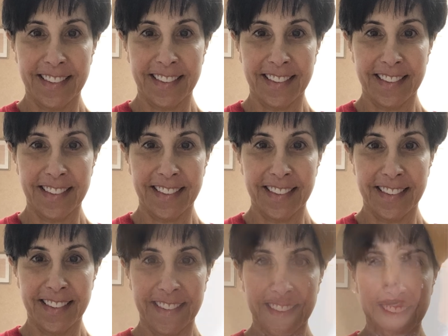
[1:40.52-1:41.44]
I didn't
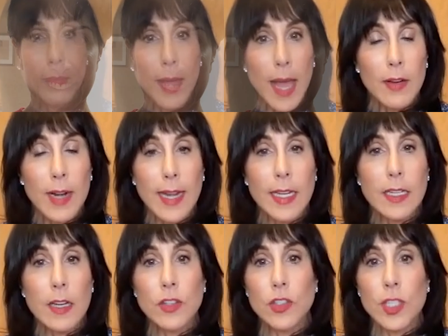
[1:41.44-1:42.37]
know a lot about it. I
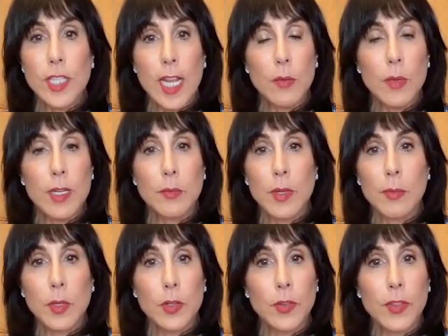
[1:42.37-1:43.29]
didn't understand what
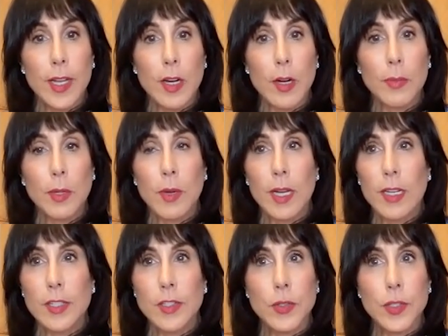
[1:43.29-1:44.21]
immunotherapy
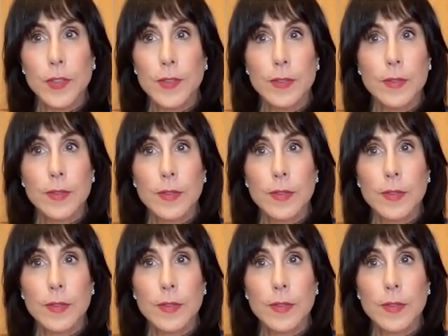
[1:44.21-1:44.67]
was or